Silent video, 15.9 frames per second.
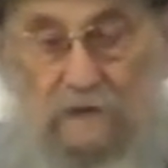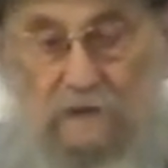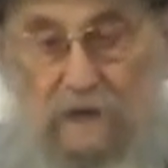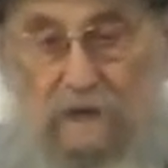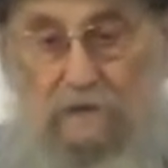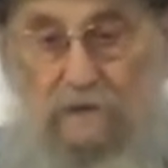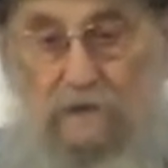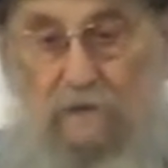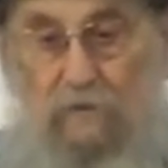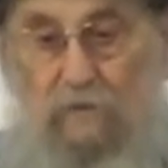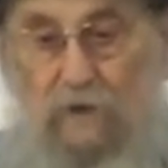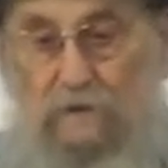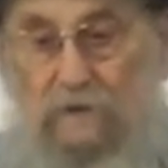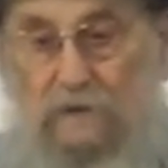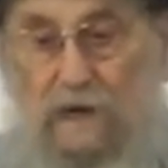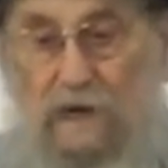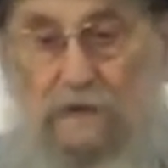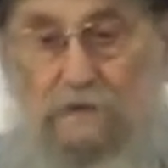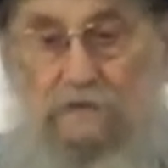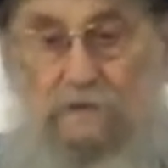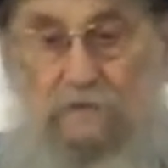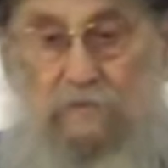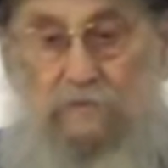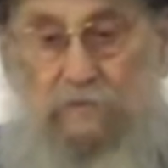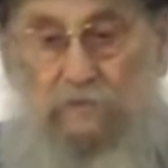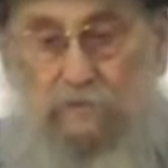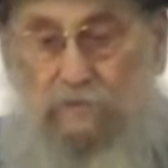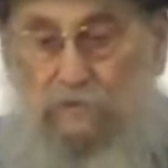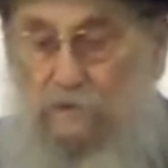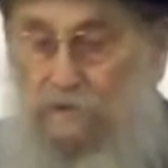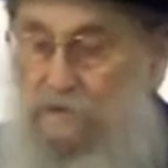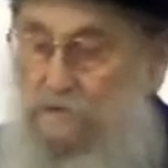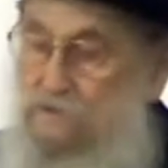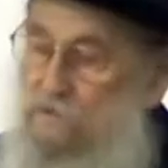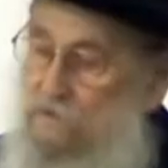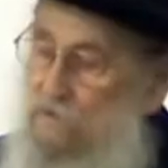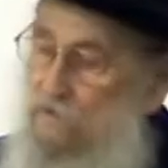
then what he has to do is